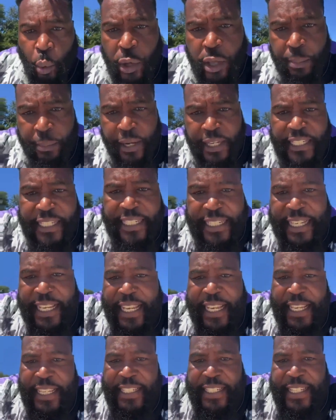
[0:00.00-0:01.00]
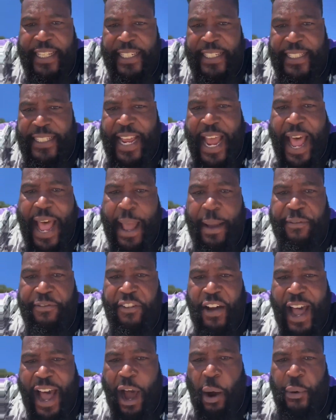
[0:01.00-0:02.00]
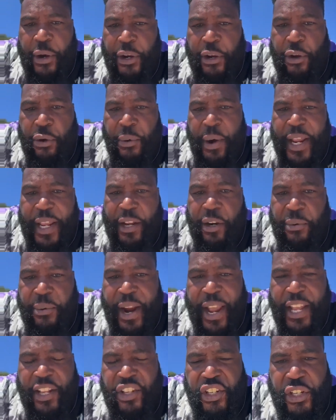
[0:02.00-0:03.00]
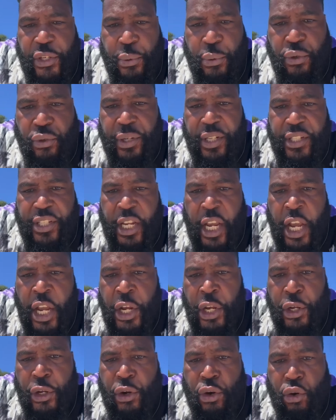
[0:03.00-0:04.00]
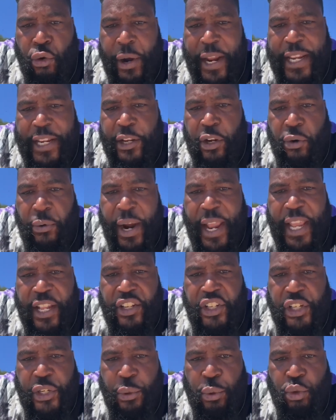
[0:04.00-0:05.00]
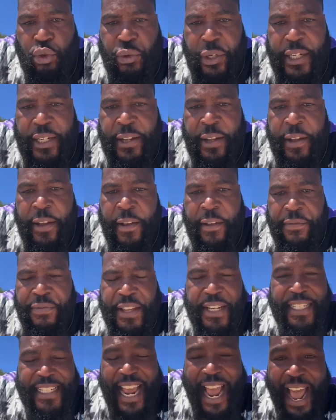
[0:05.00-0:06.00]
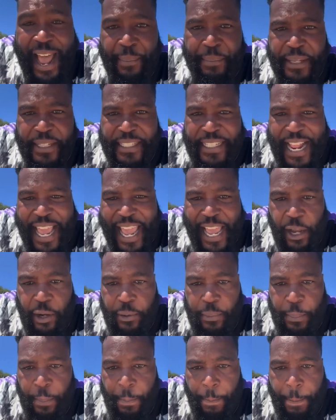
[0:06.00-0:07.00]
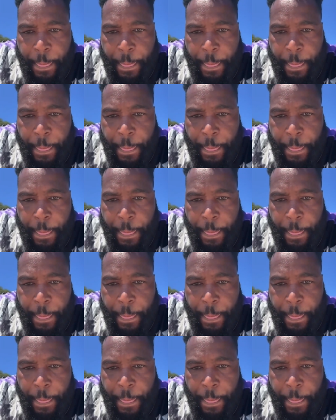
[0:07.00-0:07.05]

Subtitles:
We must seize this time for our great-grandchildren's great-grandchildren. The time is now.